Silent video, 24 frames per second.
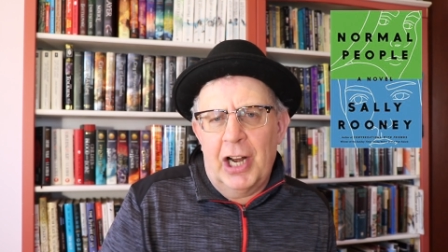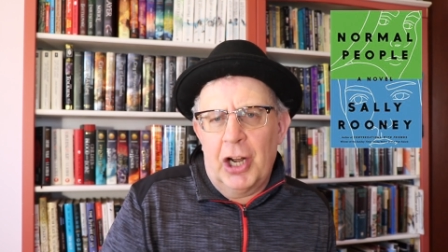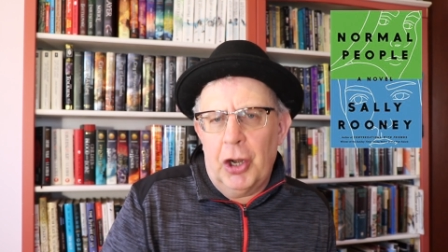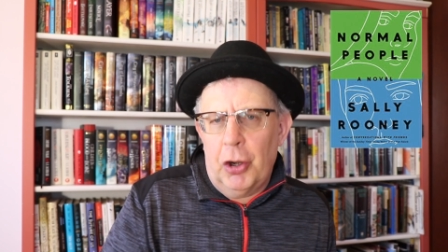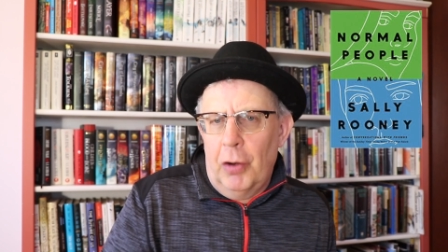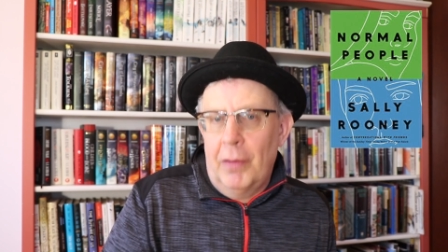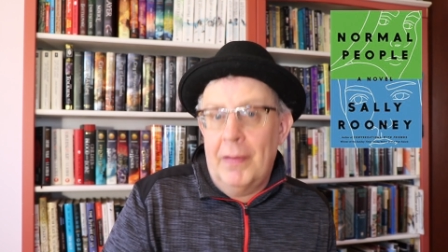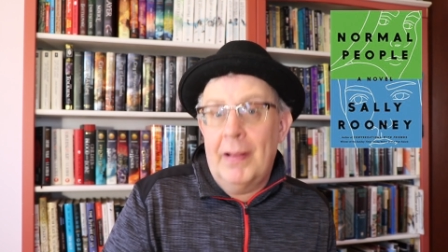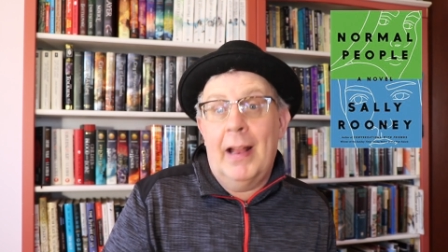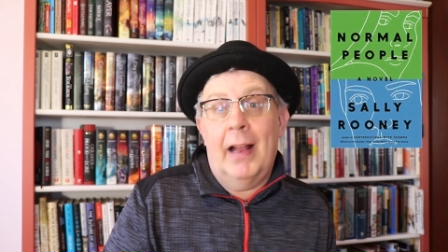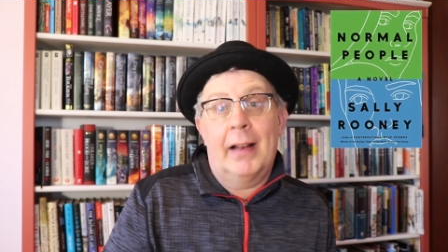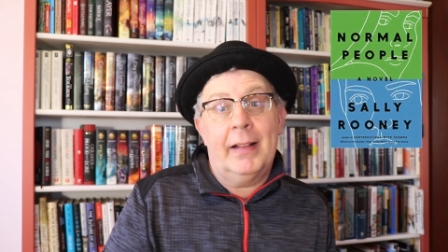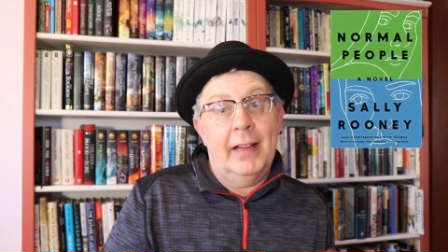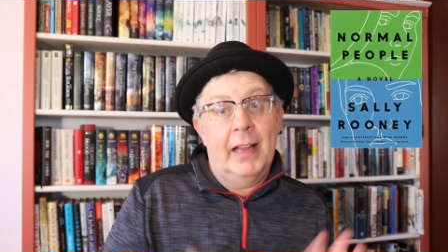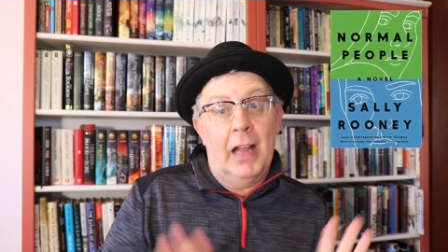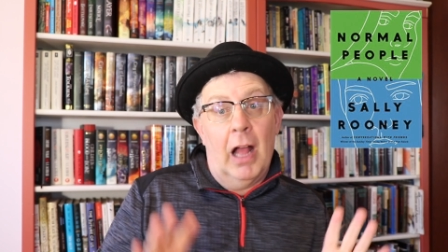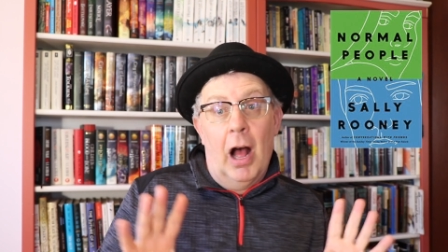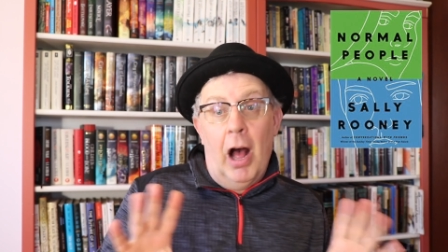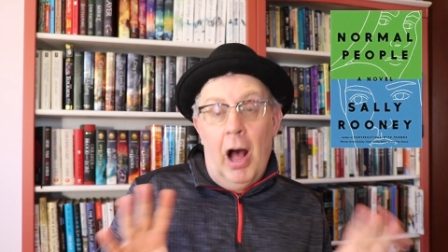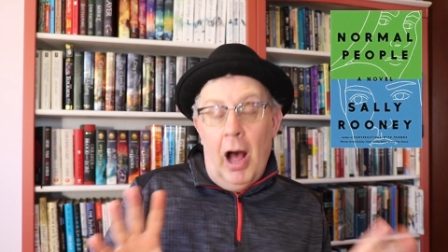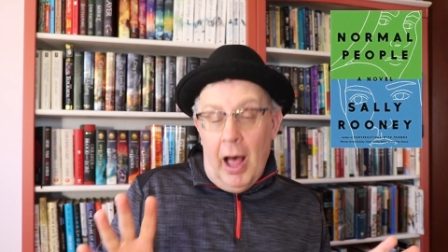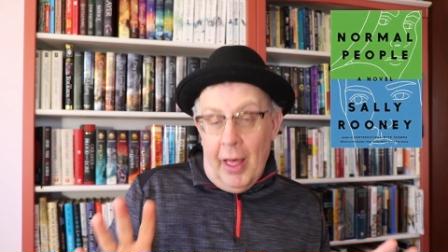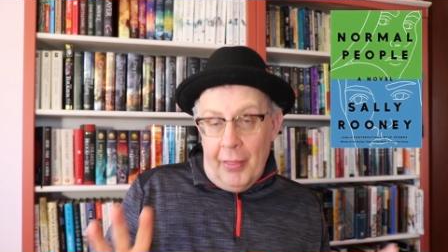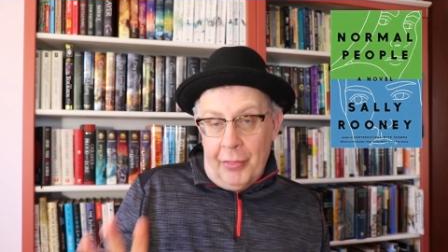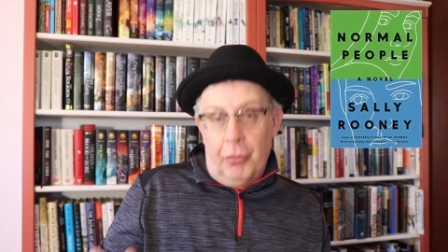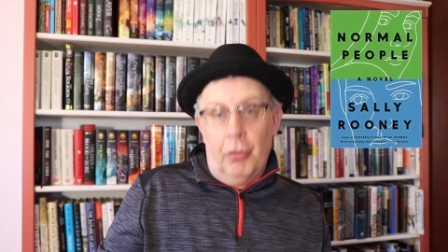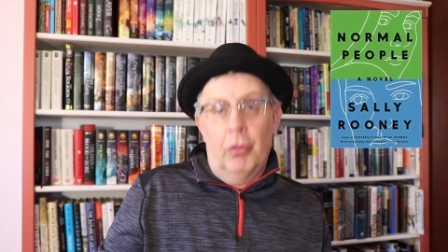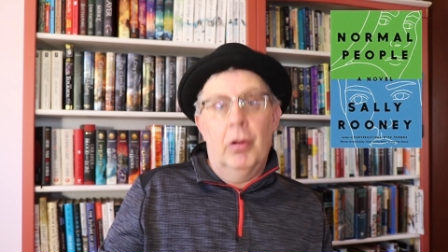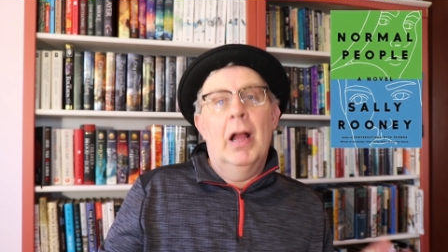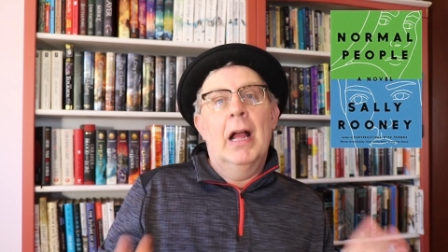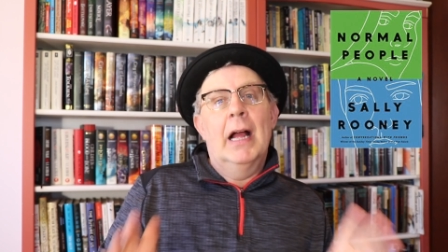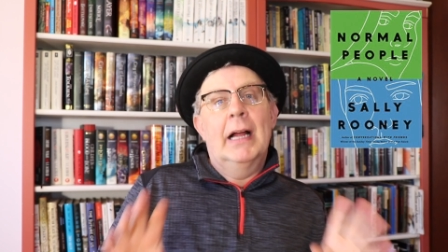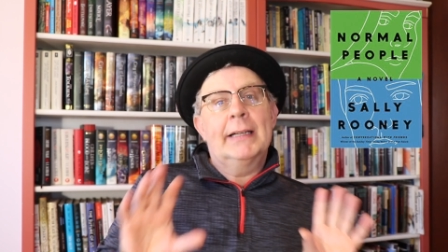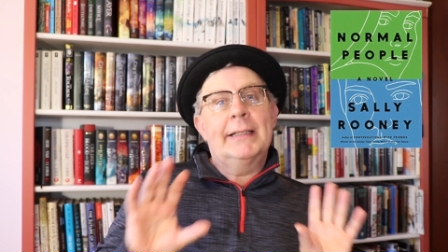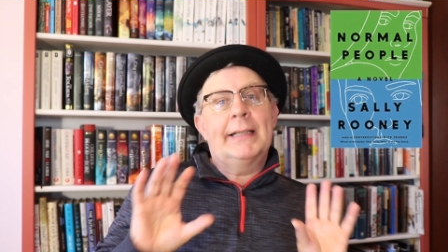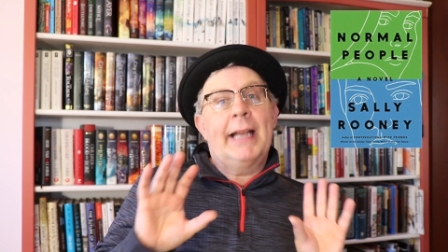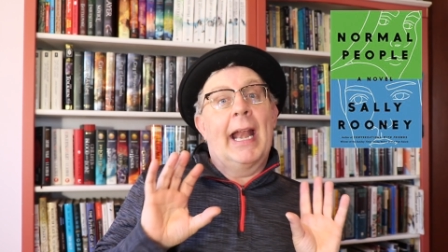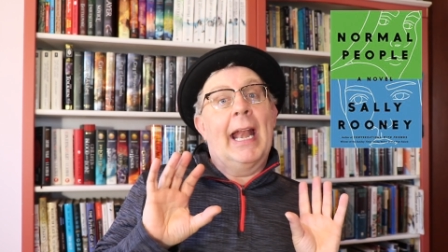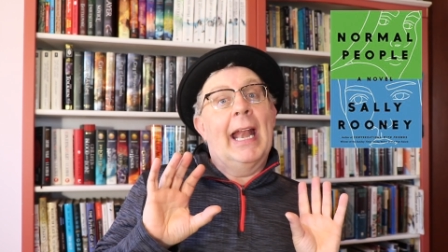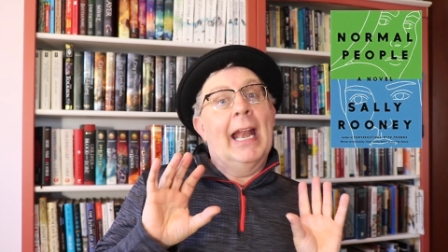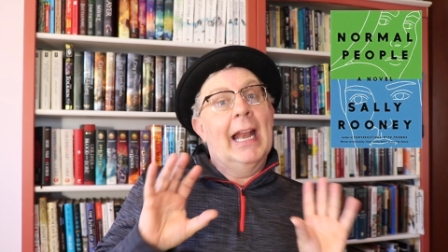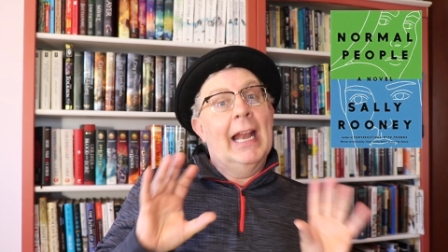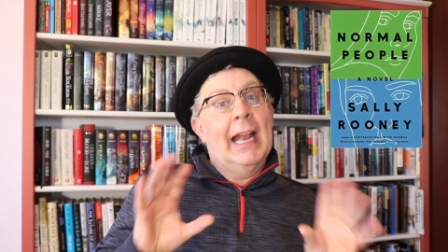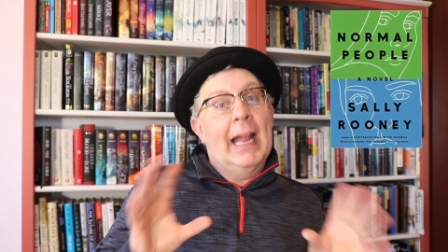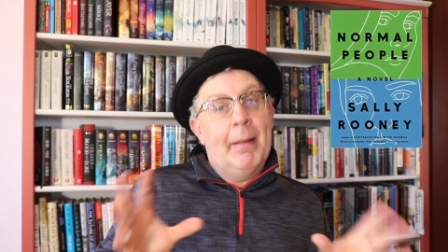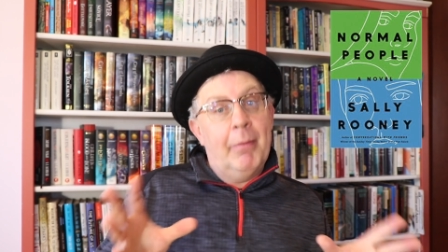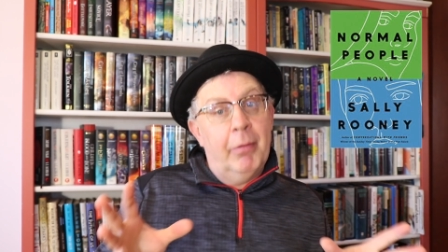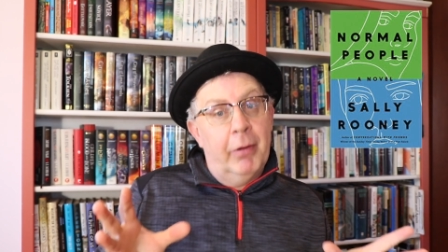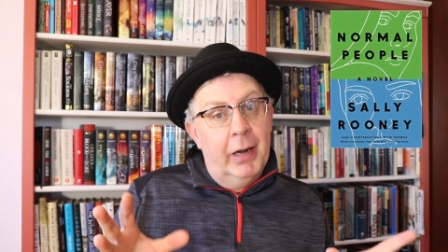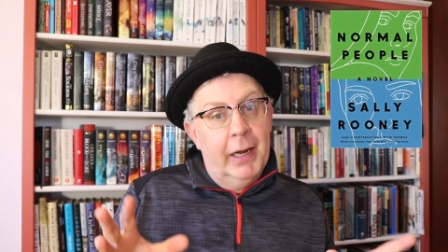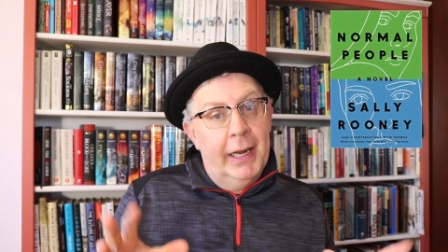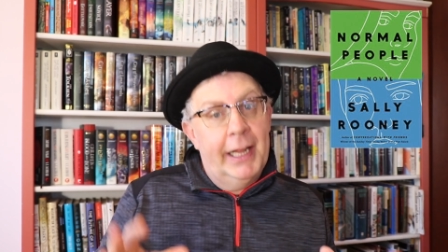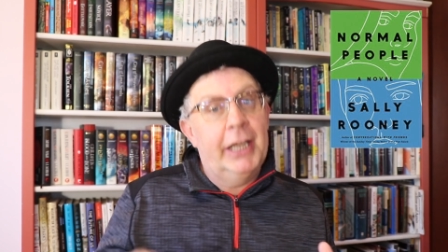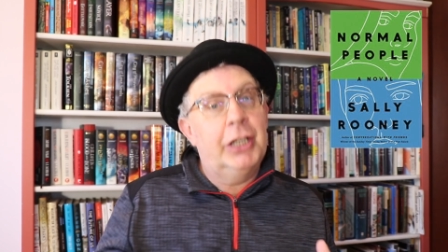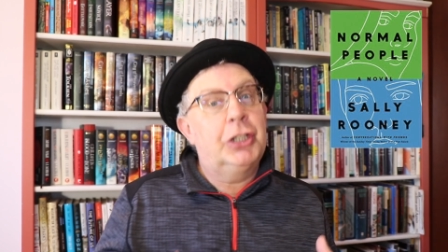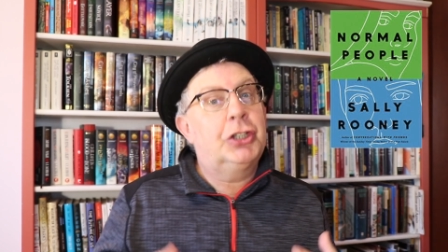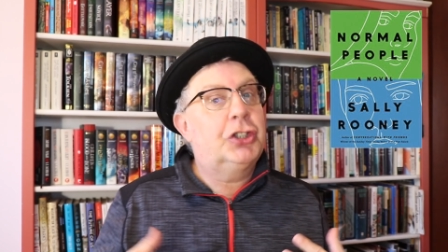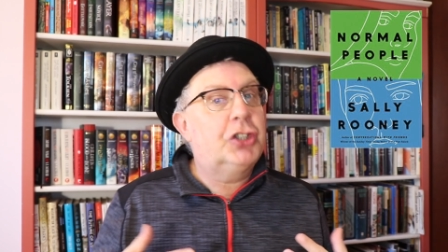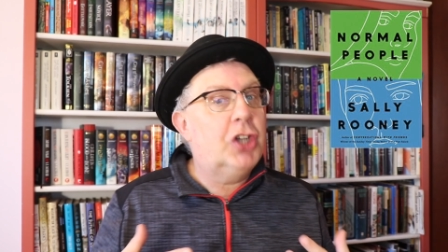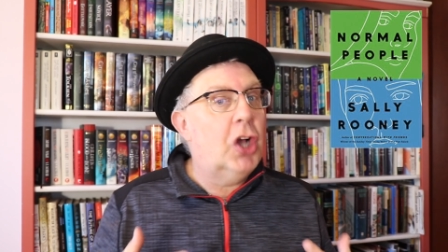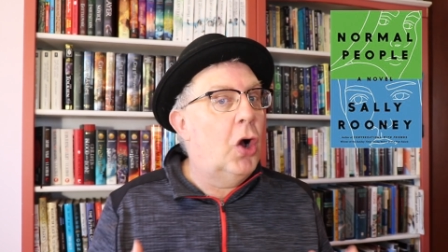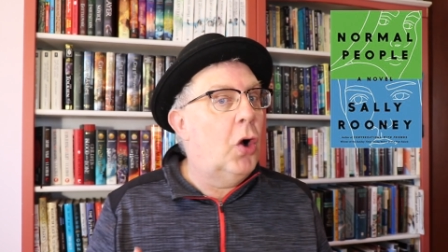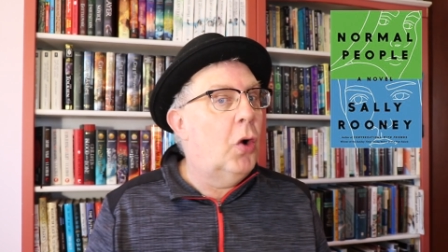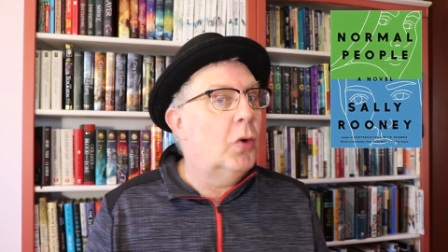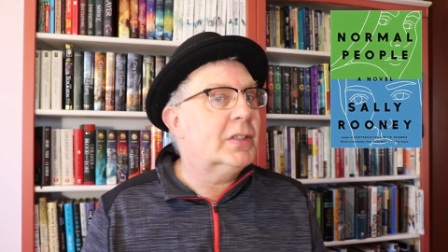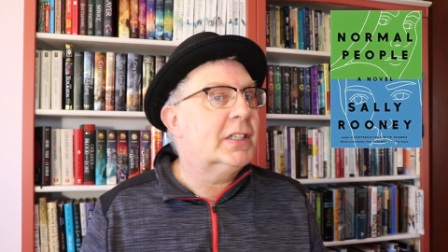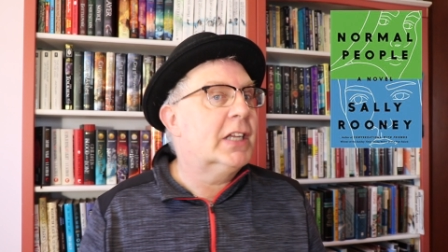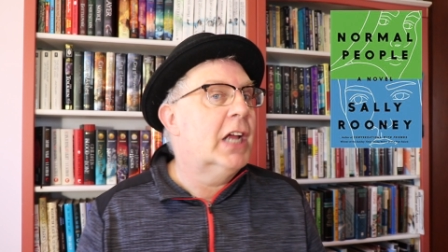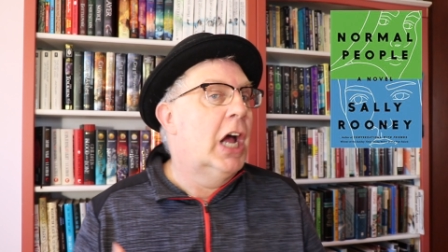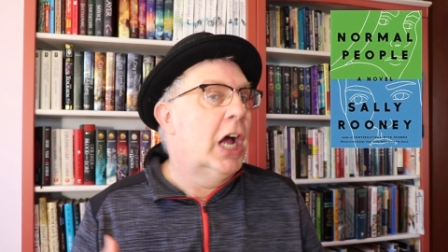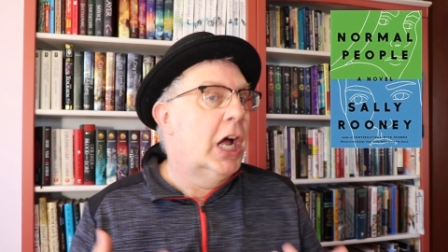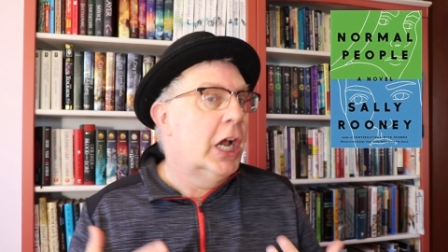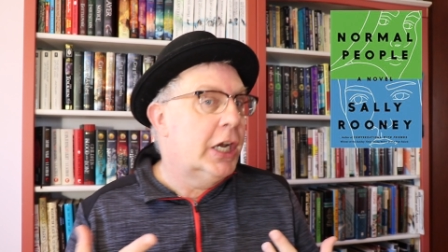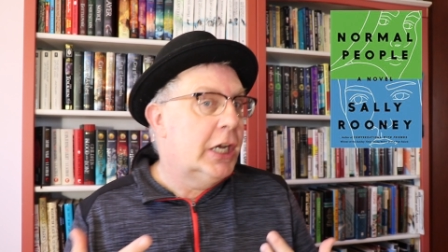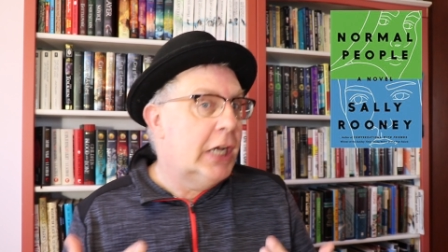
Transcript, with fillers: I learned that the author deliberately chose